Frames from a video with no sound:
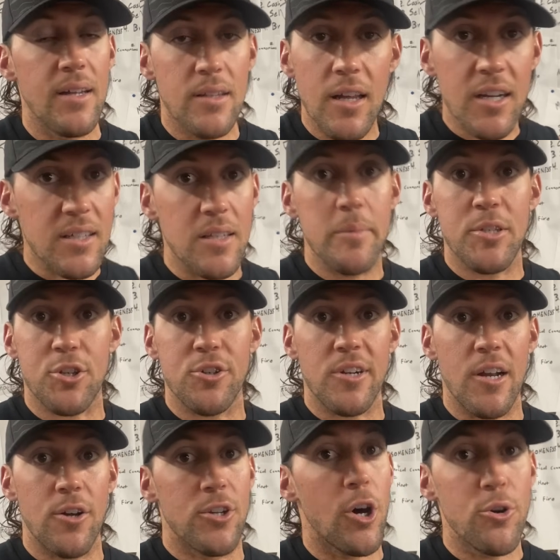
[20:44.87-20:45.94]
Luckily, Mr.
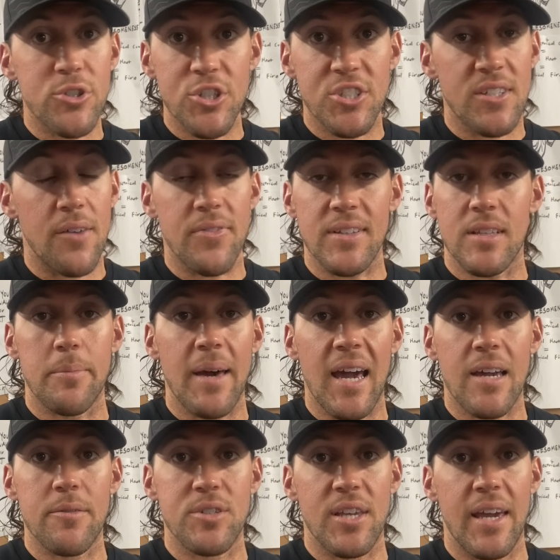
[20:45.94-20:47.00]
Darrell knows this stuff like the back
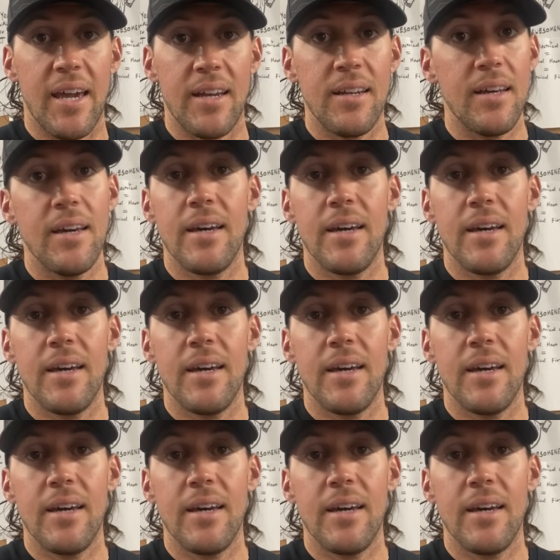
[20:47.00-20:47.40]
of his hand.